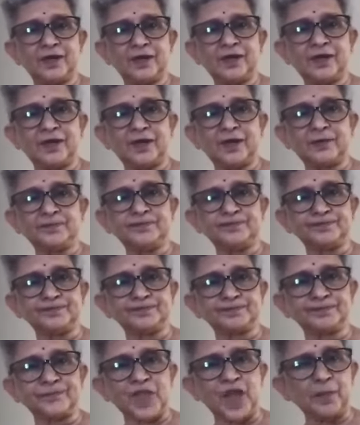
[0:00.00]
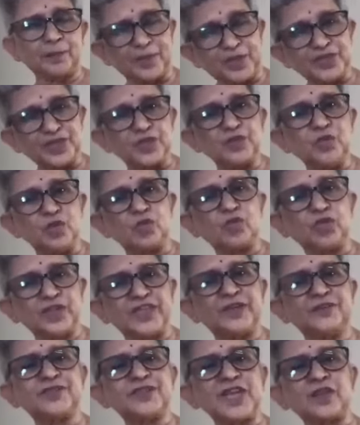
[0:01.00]
a person who could
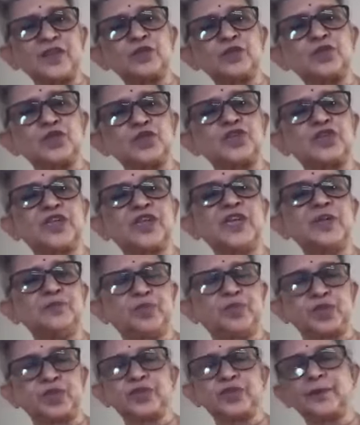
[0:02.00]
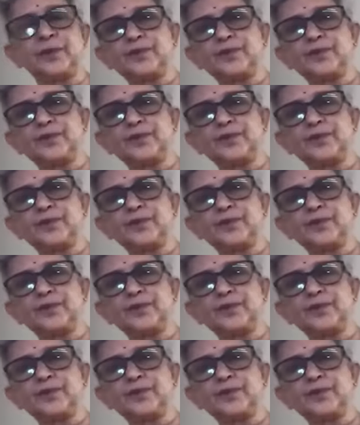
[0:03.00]
give psychosocial input.